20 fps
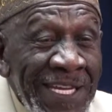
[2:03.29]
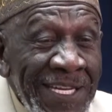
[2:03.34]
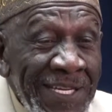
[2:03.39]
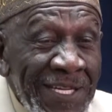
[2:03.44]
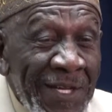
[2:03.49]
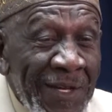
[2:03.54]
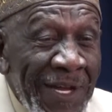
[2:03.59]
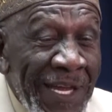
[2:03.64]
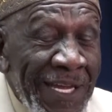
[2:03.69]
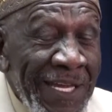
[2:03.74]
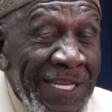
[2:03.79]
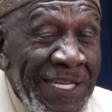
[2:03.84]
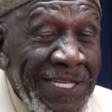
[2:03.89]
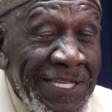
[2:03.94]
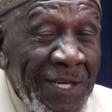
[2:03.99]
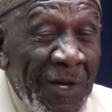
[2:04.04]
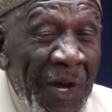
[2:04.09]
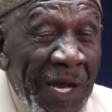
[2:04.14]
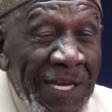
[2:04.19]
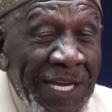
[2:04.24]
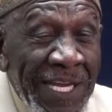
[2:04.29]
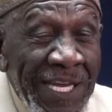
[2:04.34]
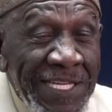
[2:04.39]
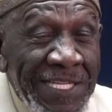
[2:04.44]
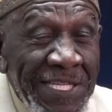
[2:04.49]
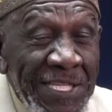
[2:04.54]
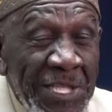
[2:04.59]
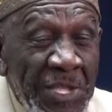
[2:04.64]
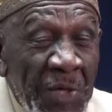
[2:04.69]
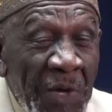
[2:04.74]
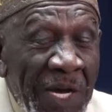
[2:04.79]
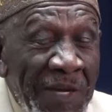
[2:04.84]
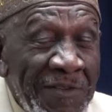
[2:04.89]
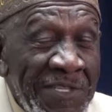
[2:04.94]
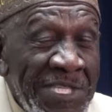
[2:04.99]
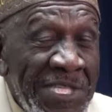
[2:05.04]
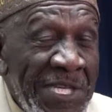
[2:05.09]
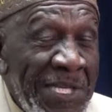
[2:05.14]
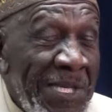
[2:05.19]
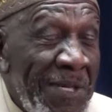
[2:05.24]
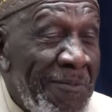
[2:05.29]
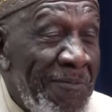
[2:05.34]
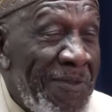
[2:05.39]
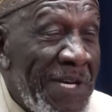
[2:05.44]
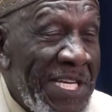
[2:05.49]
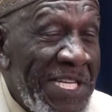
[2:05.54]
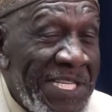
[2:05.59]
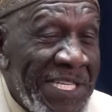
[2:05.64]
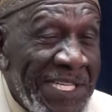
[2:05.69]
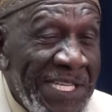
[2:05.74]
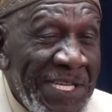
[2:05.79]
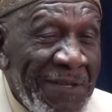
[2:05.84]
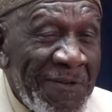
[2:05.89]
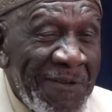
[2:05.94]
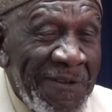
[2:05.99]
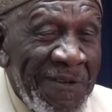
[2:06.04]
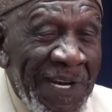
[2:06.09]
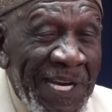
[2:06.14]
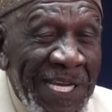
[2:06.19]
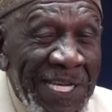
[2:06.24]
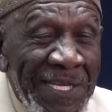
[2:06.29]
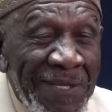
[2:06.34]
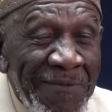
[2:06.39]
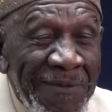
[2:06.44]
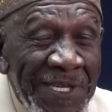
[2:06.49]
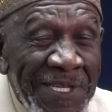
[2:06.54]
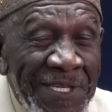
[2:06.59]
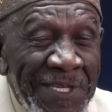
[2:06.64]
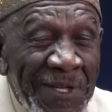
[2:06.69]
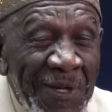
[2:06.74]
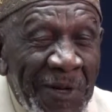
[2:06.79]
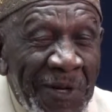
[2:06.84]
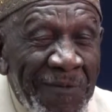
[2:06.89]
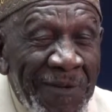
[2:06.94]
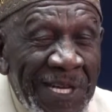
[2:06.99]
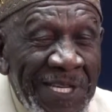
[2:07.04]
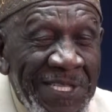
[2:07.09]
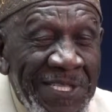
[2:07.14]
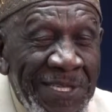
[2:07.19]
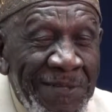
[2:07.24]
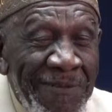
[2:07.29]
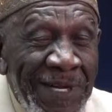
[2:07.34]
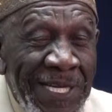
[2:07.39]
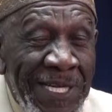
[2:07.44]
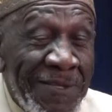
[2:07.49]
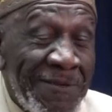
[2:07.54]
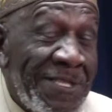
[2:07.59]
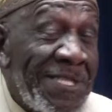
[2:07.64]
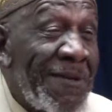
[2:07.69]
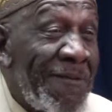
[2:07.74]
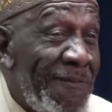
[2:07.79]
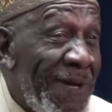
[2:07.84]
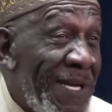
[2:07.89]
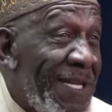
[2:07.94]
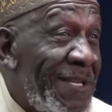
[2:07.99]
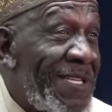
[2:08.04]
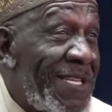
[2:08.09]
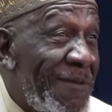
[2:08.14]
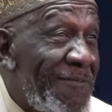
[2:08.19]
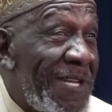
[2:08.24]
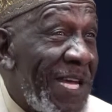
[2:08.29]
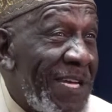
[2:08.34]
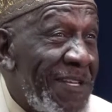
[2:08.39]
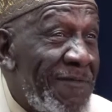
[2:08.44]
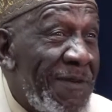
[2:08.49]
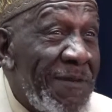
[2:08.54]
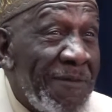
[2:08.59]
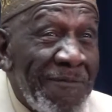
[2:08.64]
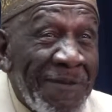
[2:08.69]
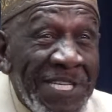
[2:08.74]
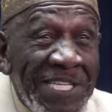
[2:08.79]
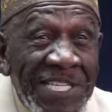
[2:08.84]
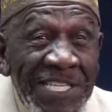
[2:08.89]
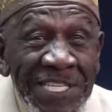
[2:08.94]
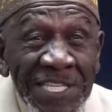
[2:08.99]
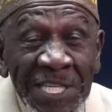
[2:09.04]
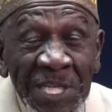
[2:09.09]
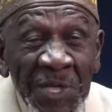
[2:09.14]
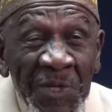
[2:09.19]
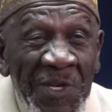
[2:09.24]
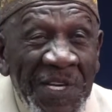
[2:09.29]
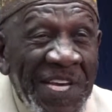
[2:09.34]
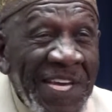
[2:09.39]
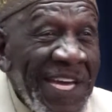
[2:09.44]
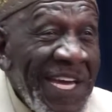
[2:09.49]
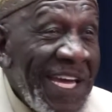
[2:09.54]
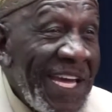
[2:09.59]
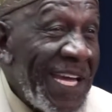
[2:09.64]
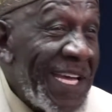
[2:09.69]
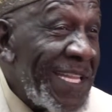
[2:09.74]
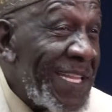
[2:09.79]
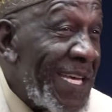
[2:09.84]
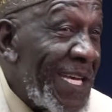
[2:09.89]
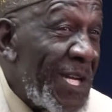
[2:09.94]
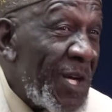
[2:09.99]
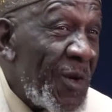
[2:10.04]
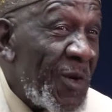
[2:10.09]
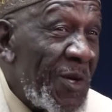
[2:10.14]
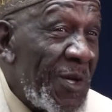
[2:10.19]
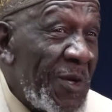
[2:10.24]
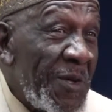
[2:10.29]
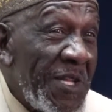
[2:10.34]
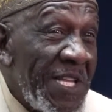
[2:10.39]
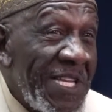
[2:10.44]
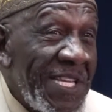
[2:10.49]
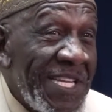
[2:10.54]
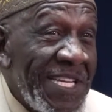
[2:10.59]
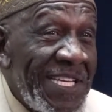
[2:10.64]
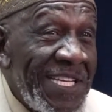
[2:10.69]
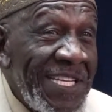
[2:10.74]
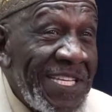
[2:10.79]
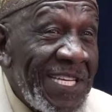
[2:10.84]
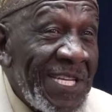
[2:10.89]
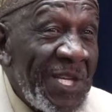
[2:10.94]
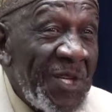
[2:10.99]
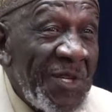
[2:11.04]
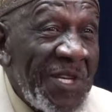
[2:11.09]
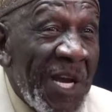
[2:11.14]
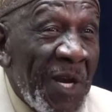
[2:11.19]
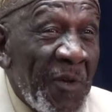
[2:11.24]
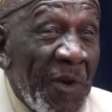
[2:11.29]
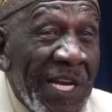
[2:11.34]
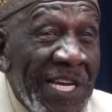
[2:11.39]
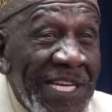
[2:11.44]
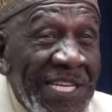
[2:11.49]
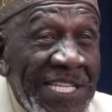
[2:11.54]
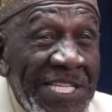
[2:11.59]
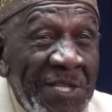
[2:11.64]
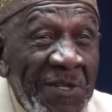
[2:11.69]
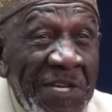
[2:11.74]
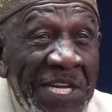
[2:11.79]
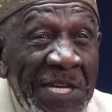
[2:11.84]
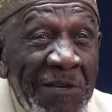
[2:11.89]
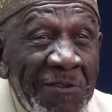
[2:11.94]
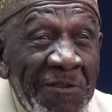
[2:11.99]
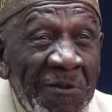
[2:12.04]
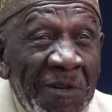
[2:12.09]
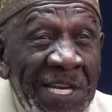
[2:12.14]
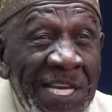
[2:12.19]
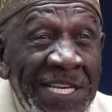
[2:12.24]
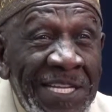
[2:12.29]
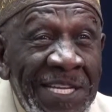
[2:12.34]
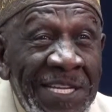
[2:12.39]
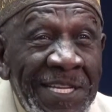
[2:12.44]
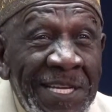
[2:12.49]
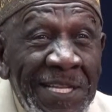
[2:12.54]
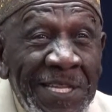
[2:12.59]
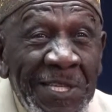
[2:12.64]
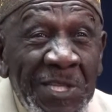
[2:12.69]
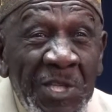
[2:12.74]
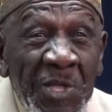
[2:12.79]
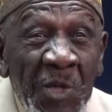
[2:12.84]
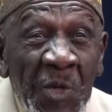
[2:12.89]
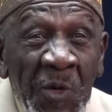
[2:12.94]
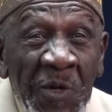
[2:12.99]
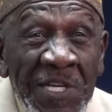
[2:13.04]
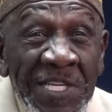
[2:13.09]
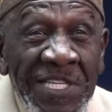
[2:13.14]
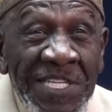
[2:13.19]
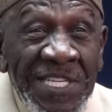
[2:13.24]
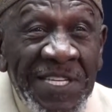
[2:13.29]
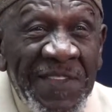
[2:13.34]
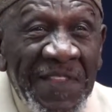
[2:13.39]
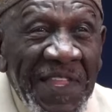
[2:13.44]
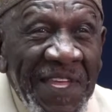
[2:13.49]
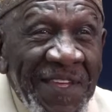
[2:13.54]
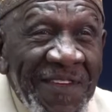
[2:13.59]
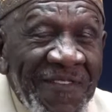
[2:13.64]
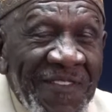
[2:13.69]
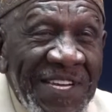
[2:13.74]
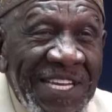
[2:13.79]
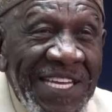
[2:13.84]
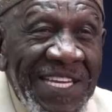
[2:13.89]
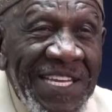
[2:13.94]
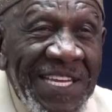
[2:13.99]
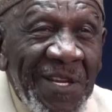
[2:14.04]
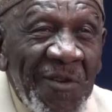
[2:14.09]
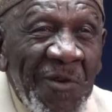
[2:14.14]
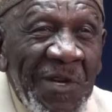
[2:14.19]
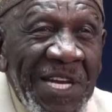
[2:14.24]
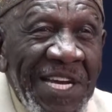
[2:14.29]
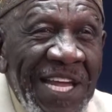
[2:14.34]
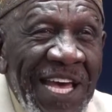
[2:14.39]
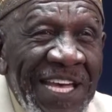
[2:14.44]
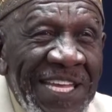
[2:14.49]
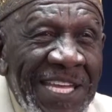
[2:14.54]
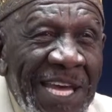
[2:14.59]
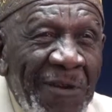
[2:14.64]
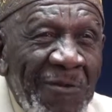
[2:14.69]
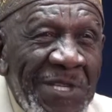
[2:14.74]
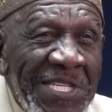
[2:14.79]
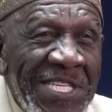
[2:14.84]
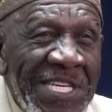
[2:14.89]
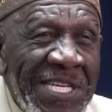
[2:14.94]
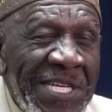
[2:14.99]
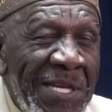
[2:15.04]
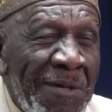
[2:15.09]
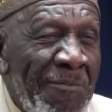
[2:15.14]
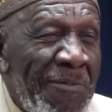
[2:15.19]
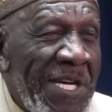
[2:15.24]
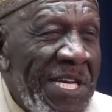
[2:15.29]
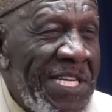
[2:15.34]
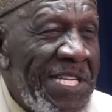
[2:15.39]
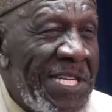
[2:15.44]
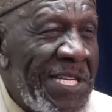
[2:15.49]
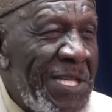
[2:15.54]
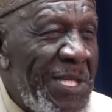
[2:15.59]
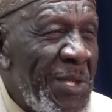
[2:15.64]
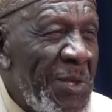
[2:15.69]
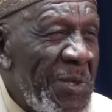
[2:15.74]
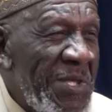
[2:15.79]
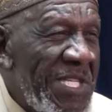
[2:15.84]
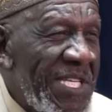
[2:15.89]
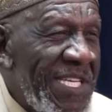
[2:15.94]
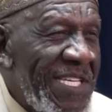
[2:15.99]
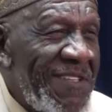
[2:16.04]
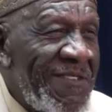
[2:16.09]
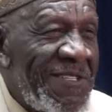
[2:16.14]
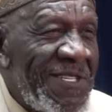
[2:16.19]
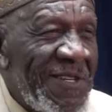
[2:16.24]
So that I guess he saw I was getting impatient. He was relating to me a story about somebody. Sometimes people be teaching you and they don't know that they're teaching you directly. So he was relating another story, see, but he didn't realize I was getting impatient too, see.